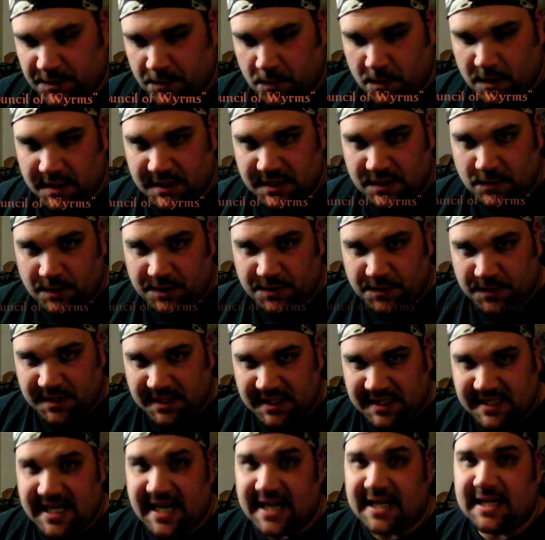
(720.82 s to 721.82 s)
was a
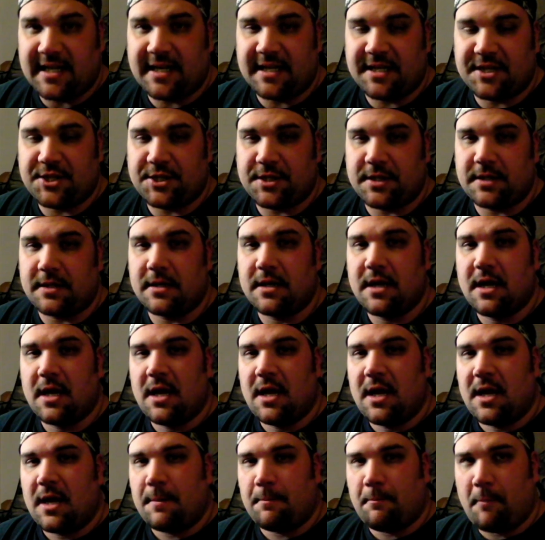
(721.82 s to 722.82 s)
2nd edition
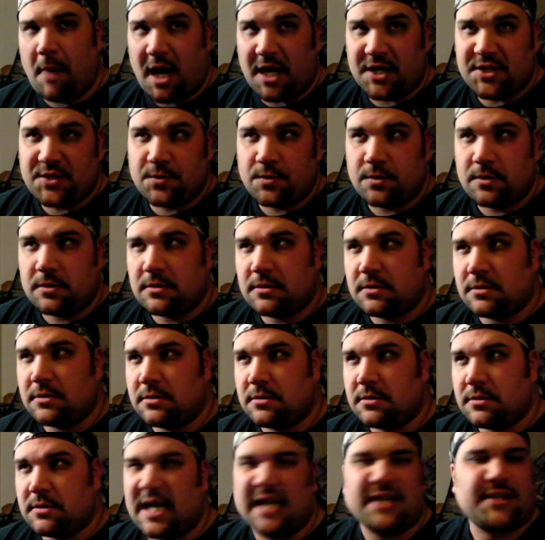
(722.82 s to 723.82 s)
module.